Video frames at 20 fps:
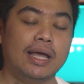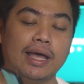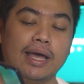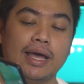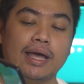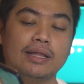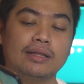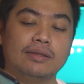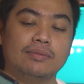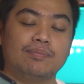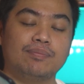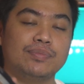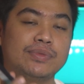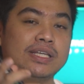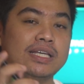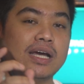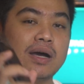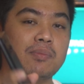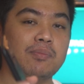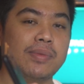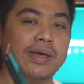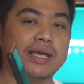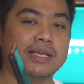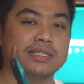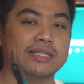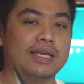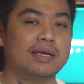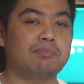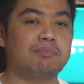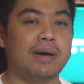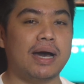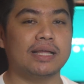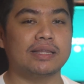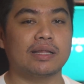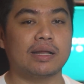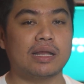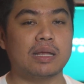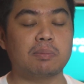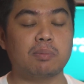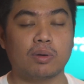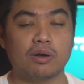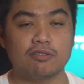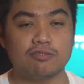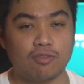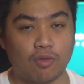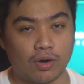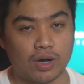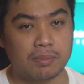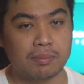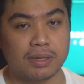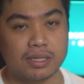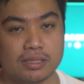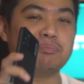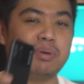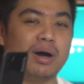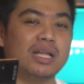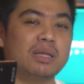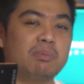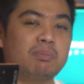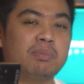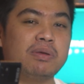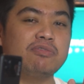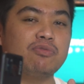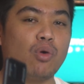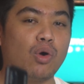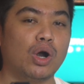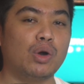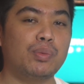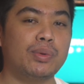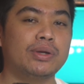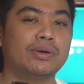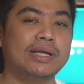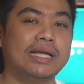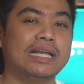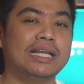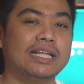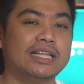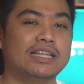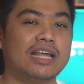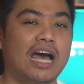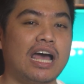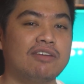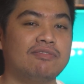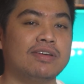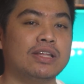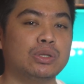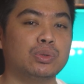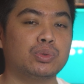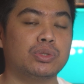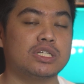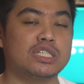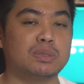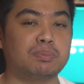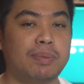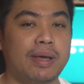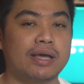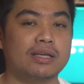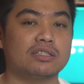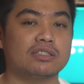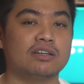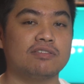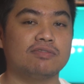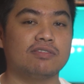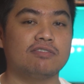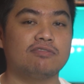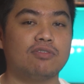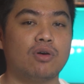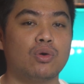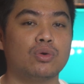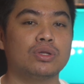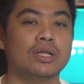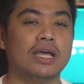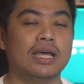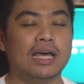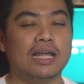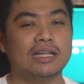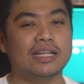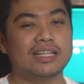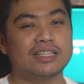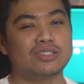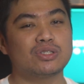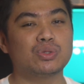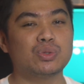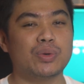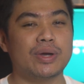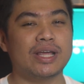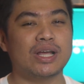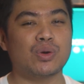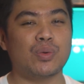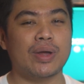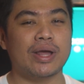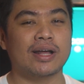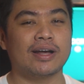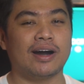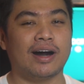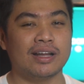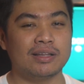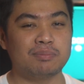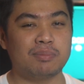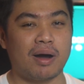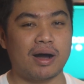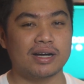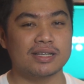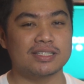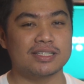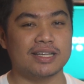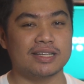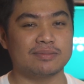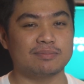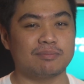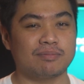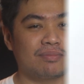and the amazing battery performance. But before we really dive into the specs of the phone, let's do a quick unboxing.